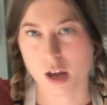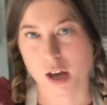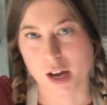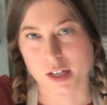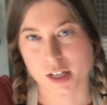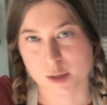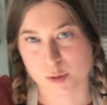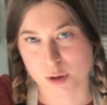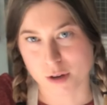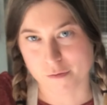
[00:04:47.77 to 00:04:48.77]
a
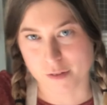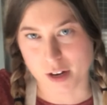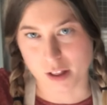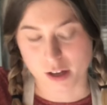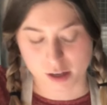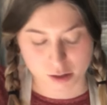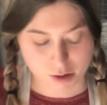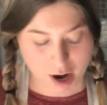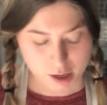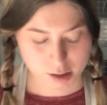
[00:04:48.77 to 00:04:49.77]
teaspoon of vanilla
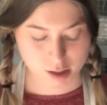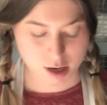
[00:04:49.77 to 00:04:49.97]
extract,